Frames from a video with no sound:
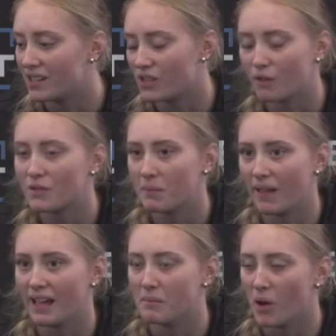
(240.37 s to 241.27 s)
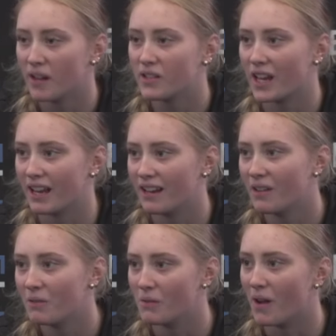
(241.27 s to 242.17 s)
deserve to play in March
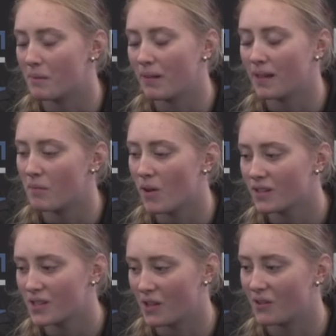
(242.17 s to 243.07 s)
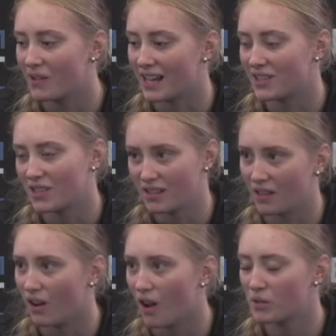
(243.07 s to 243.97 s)
and we want to play in March. So, yeah, just
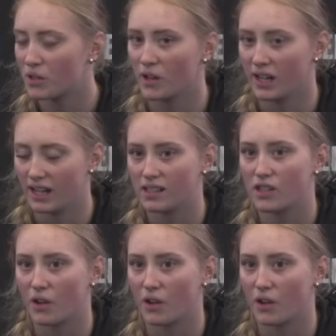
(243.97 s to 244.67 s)
another opportunity to